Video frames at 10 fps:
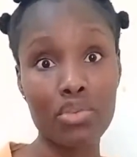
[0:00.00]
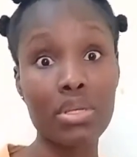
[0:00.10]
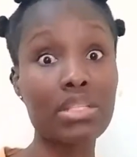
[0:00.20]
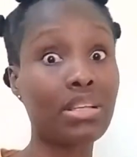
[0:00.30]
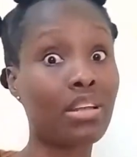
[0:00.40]
you
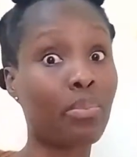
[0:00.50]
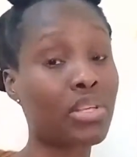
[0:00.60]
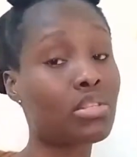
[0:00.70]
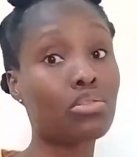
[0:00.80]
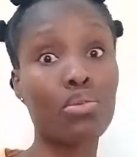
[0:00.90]
need to let the
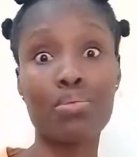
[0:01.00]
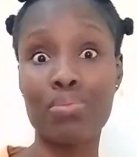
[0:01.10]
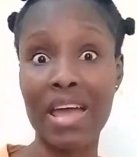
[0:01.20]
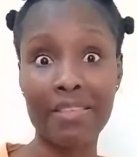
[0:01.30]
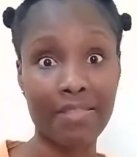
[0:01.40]
person know
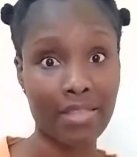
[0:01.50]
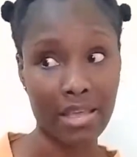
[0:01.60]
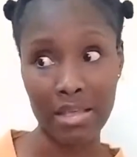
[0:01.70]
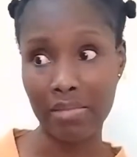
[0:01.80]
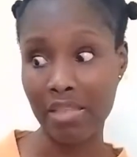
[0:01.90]
right
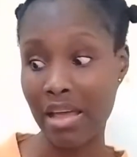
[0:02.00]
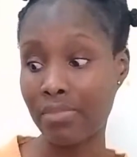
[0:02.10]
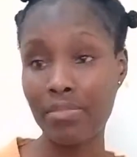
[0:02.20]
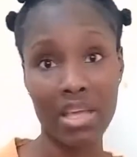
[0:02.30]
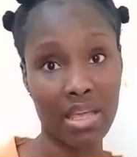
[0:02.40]
then
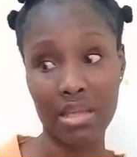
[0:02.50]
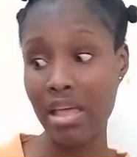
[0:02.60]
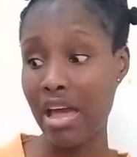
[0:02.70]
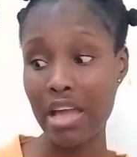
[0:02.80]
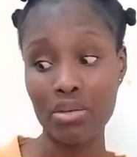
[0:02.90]
that, hey,
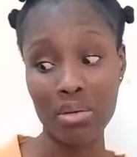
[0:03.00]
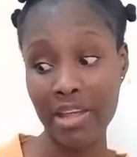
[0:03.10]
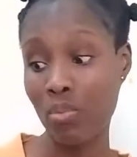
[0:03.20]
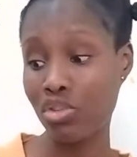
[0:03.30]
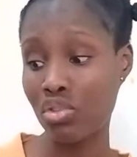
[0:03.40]
I don't
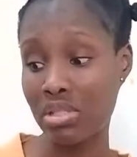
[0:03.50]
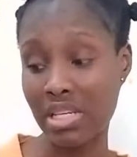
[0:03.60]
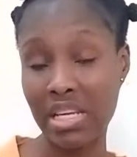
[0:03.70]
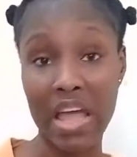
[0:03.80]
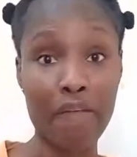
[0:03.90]
like what you did.